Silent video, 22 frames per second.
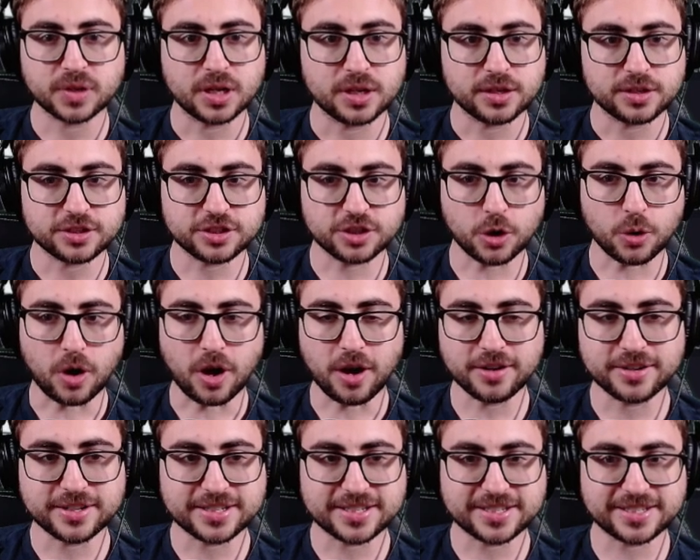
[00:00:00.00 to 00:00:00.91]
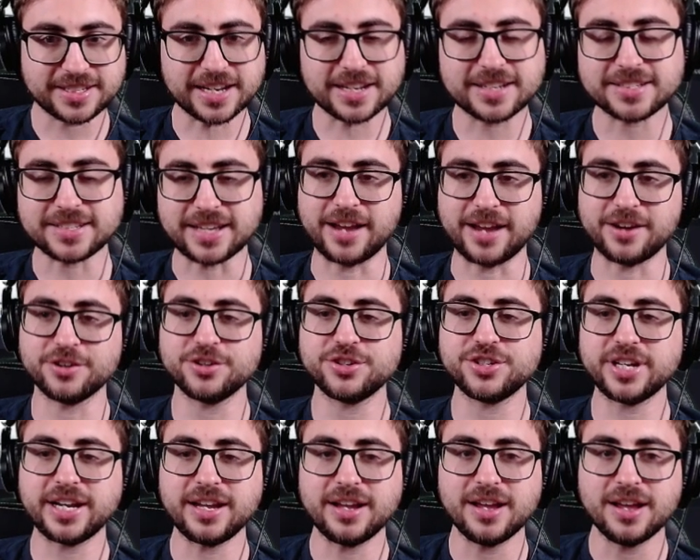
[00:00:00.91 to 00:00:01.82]
So on 6
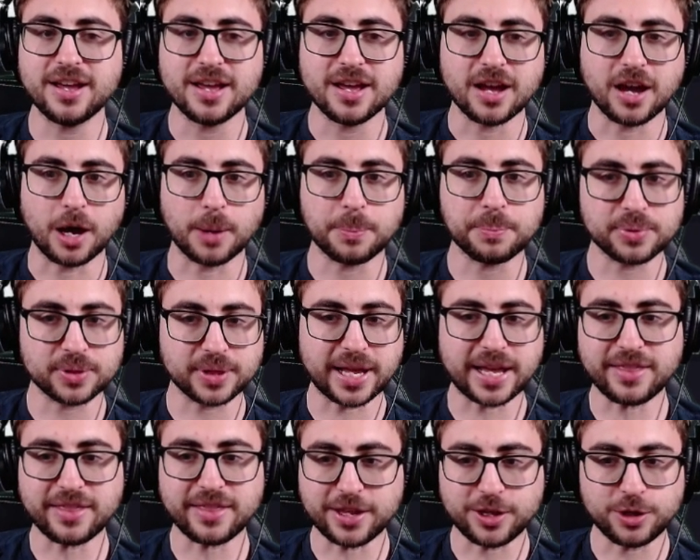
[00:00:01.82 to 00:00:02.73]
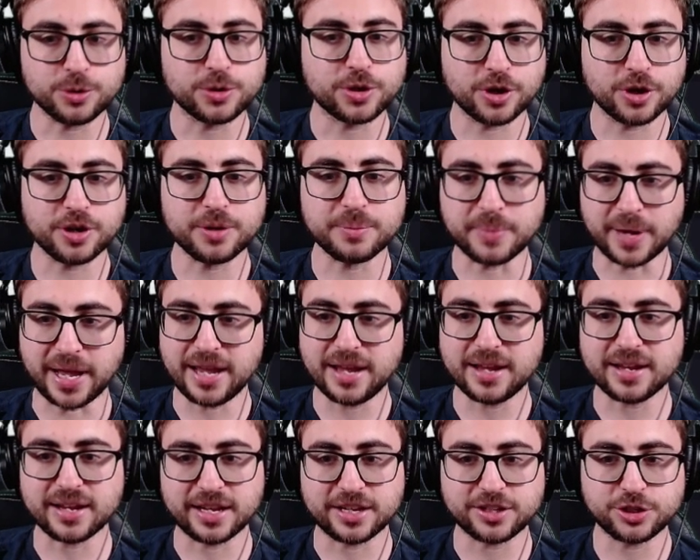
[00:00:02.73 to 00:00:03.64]
energy, a play that you could make
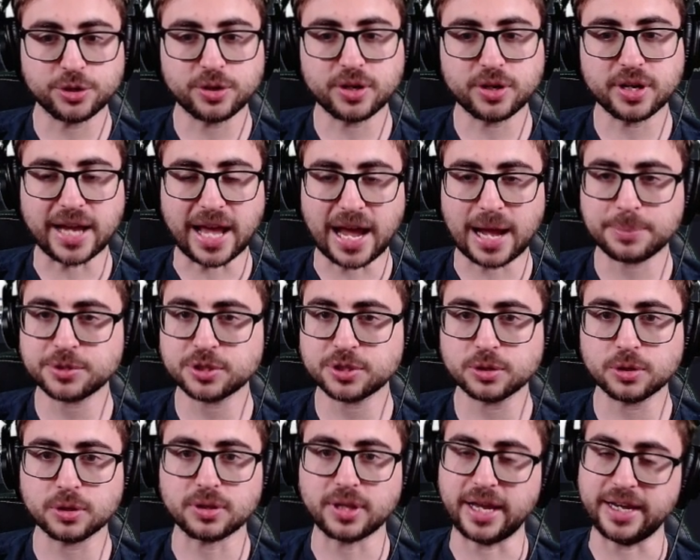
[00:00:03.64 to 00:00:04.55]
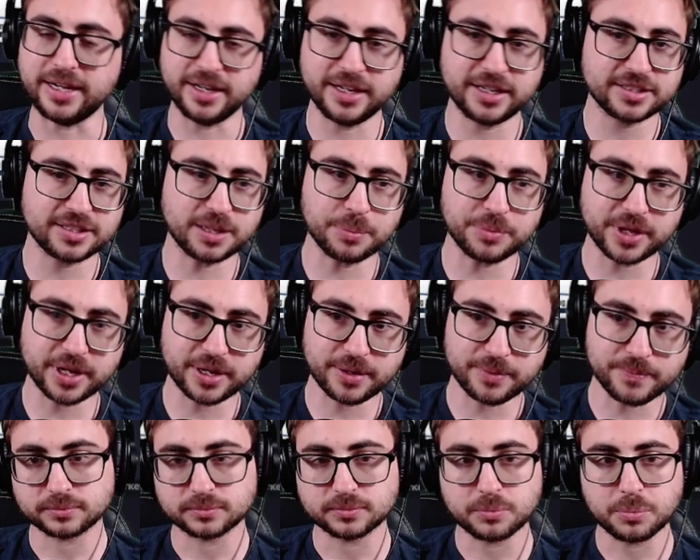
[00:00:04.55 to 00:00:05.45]
is you can Absolute Lightning something,
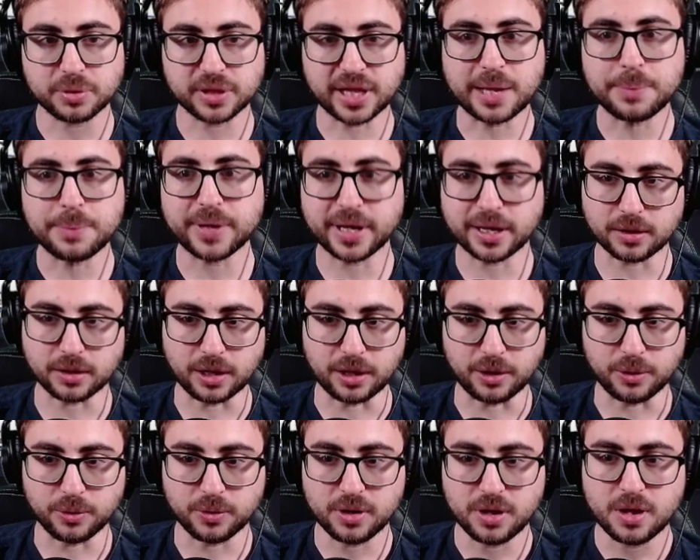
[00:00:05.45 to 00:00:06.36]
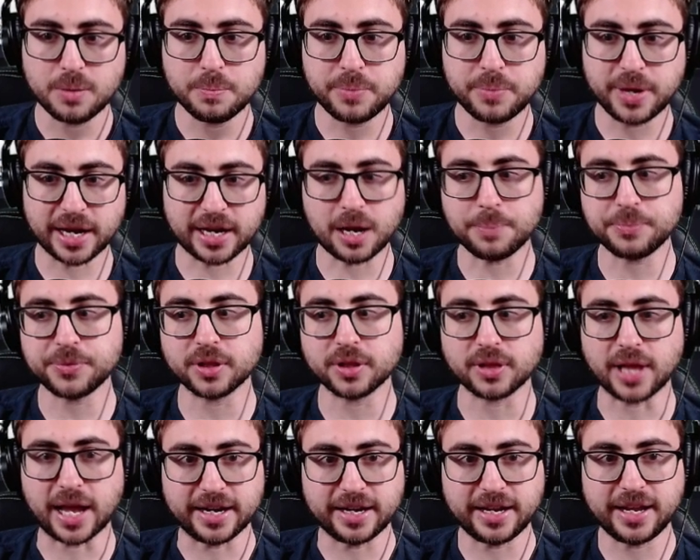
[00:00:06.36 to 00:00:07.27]
play Piccolo, pick up the
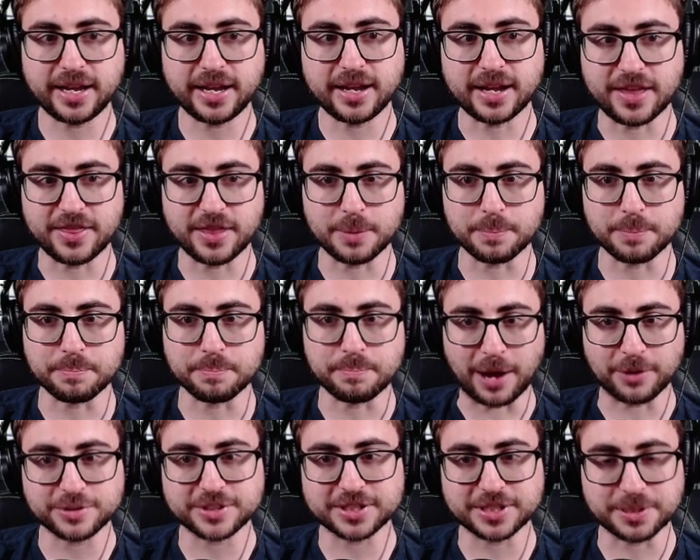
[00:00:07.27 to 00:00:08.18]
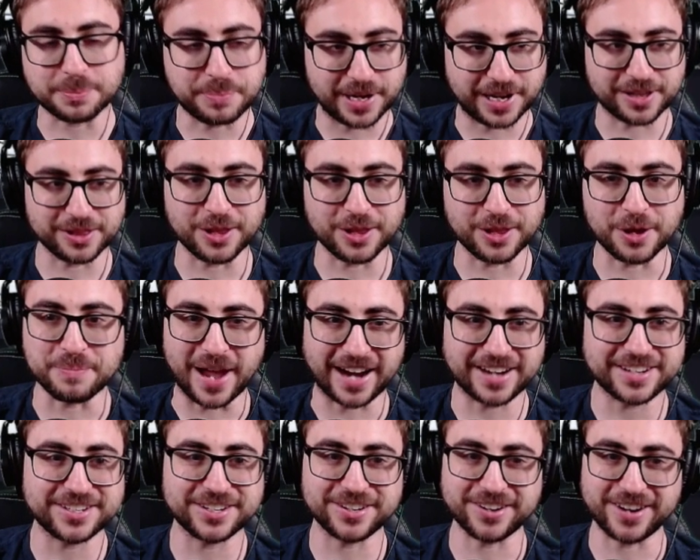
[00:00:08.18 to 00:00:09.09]
Lightning, and then bounce the Piccolo back
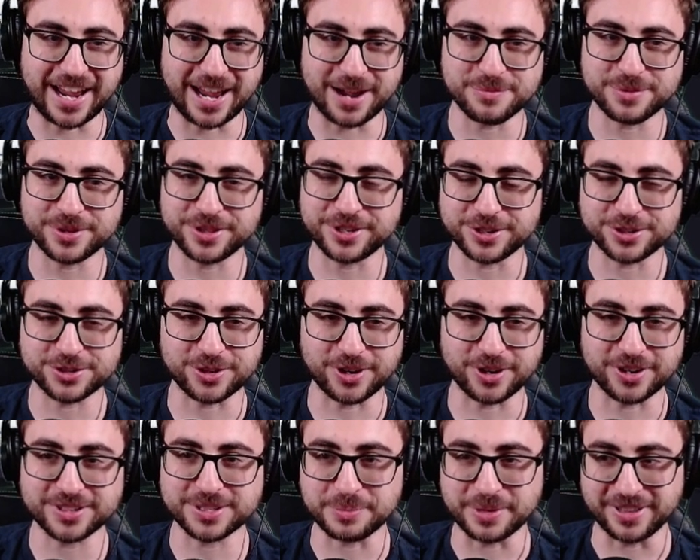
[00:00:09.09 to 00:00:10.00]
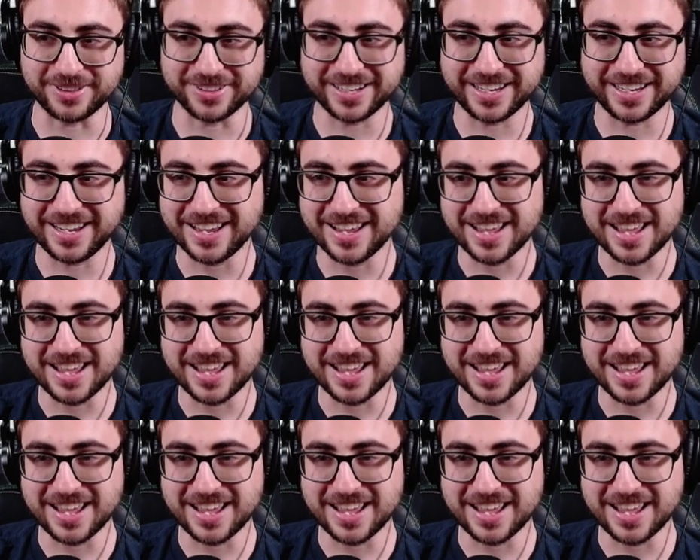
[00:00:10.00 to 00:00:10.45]
to your hand with your Trunks ability.